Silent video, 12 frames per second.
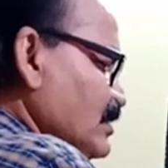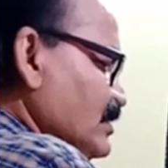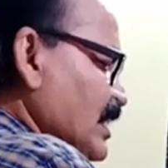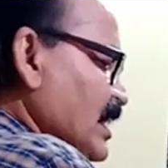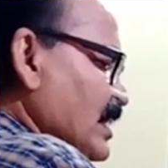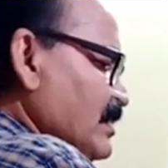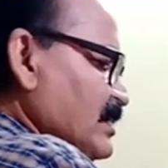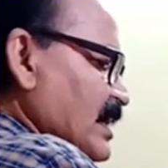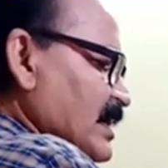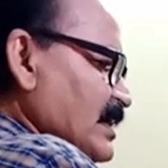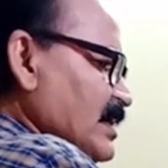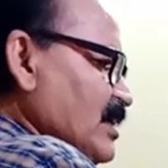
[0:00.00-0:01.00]
The
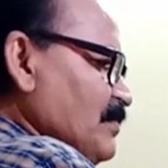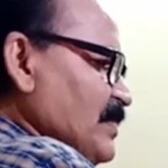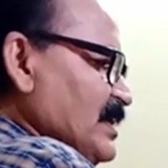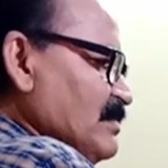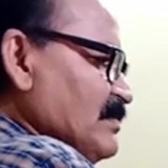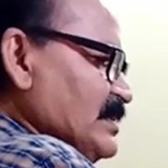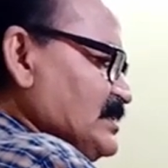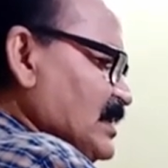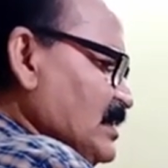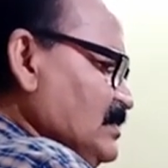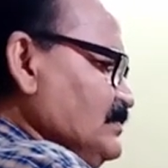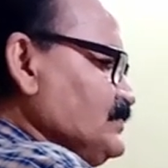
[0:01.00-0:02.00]
angle of
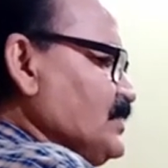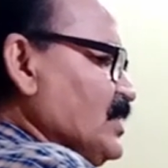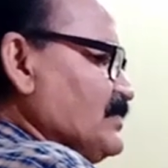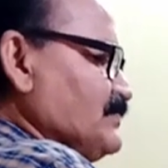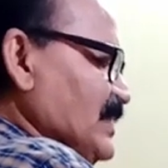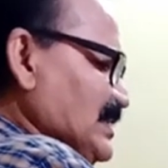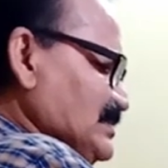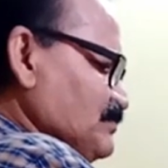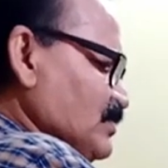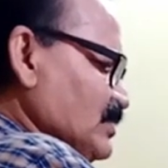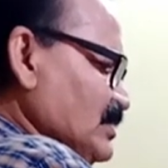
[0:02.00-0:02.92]
elevation for first